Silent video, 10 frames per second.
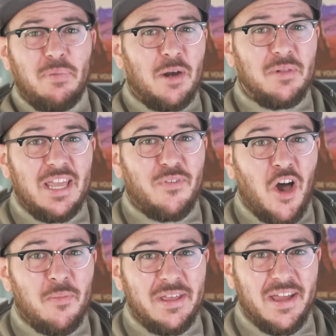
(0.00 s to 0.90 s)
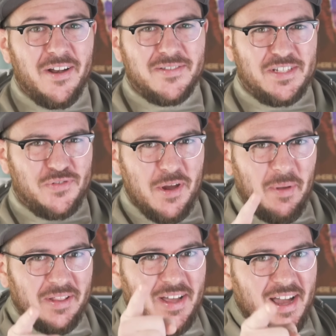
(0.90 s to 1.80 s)
Better believe I'll be there,
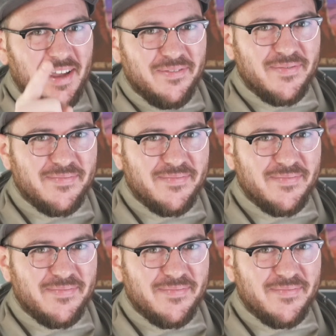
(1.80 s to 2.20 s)
streaming live.